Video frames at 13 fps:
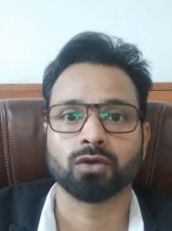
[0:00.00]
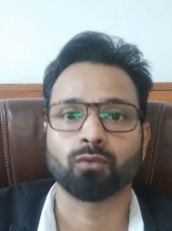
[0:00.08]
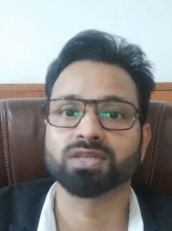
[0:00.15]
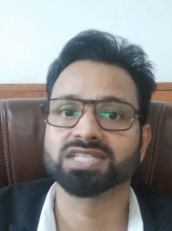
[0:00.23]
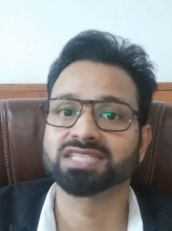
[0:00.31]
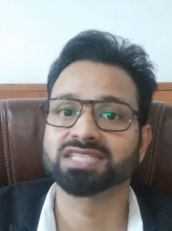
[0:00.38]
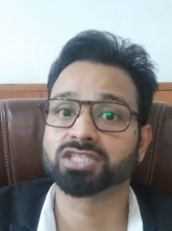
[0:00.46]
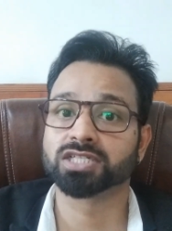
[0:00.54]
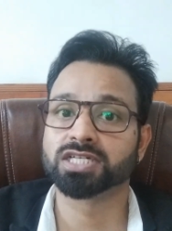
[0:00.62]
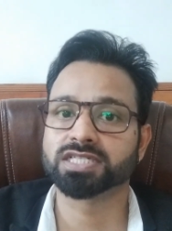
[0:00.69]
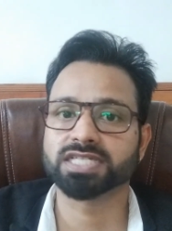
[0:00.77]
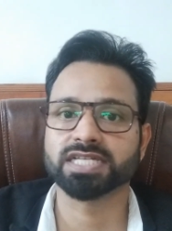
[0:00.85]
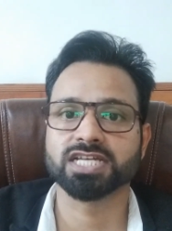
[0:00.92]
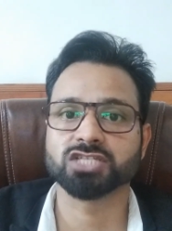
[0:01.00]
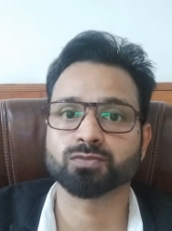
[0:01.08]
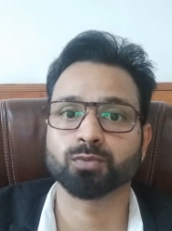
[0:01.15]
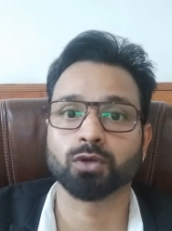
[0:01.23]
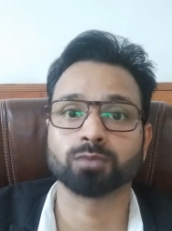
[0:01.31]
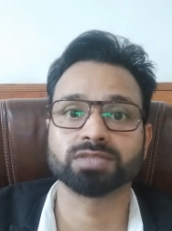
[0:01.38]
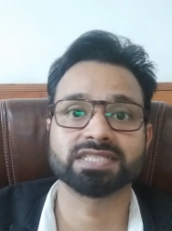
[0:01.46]
within 30 days
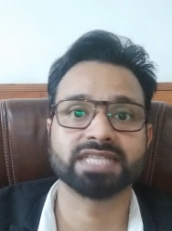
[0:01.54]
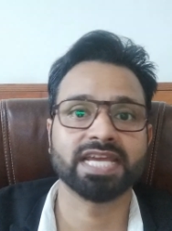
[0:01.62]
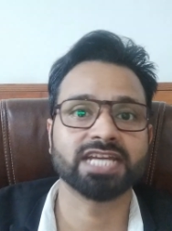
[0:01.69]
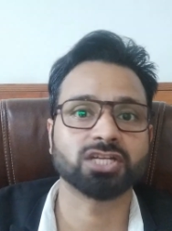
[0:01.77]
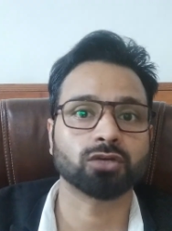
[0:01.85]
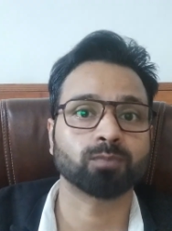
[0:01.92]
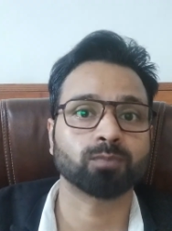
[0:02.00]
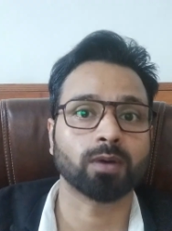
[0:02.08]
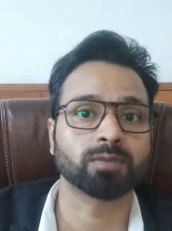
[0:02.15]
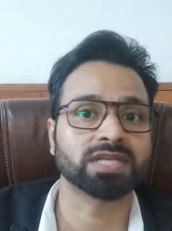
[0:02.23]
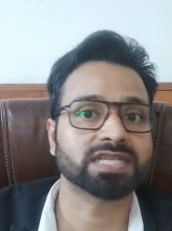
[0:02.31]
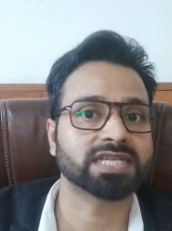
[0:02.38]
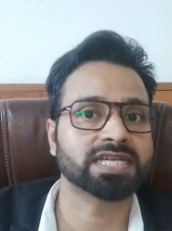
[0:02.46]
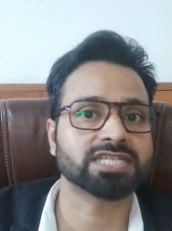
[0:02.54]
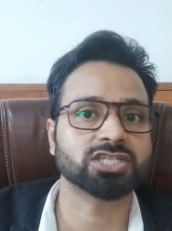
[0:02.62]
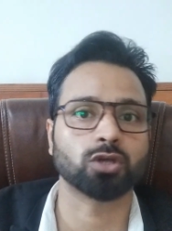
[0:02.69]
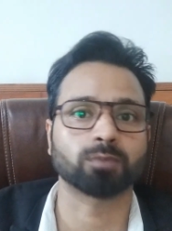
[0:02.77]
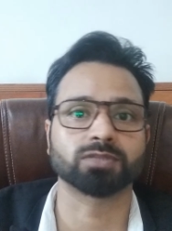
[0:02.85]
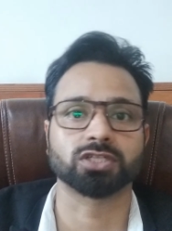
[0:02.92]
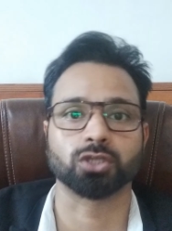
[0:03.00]
from the date of publication
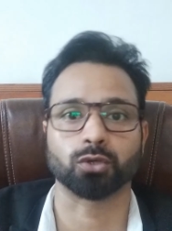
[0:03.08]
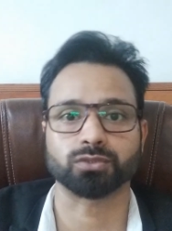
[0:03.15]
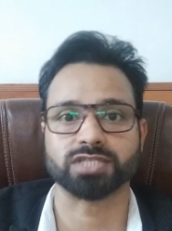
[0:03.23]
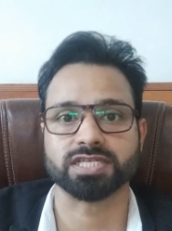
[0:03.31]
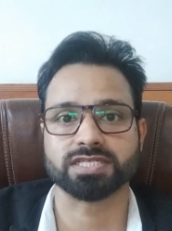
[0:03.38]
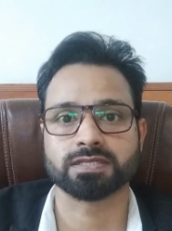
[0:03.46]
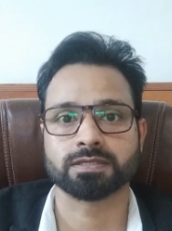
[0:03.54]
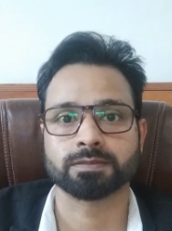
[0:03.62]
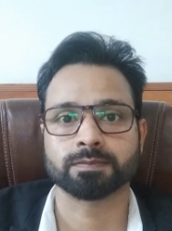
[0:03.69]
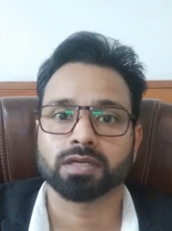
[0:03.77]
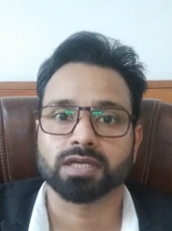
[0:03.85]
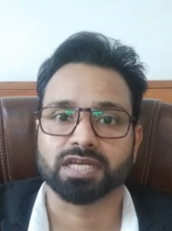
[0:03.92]
of the notice.